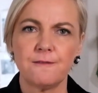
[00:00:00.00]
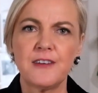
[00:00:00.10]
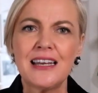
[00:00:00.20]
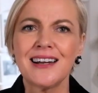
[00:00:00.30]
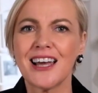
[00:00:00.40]

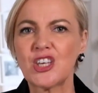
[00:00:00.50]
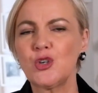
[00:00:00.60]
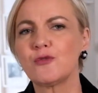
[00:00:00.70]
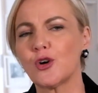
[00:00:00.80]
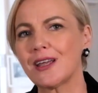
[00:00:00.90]
feeling like
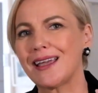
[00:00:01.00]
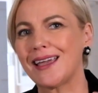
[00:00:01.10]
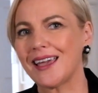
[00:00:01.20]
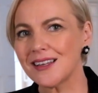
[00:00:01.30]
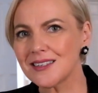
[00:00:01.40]
you've got to
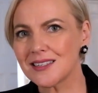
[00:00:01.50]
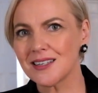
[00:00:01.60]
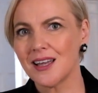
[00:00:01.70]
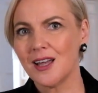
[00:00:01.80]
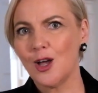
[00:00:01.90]

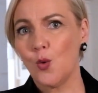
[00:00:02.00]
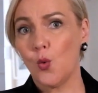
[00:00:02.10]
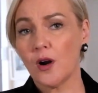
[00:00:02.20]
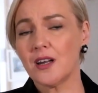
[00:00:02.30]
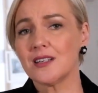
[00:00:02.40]
guess
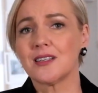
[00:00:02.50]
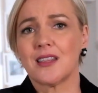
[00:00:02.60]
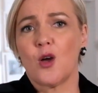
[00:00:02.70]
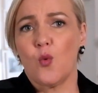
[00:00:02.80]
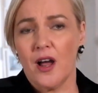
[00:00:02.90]
what it is that
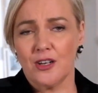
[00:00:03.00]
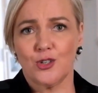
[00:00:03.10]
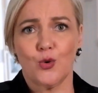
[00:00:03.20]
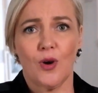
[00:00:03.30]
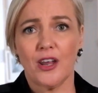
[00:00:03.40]
they
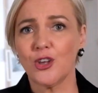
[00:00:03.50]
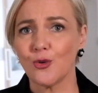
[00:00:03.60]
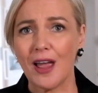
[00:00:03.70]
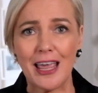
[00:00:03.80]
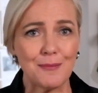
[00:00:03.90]
want, or like
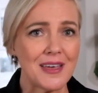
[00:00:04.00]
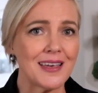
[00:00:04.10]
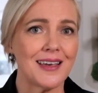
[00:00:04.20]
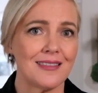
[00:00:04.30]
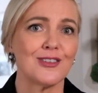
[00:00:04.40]
you're
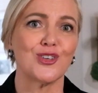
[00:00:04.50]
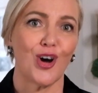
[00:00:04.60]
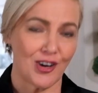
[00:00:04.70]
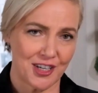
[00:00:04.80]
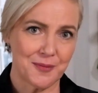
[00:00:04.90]
aiming in the
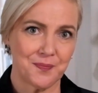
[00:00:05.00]
dark?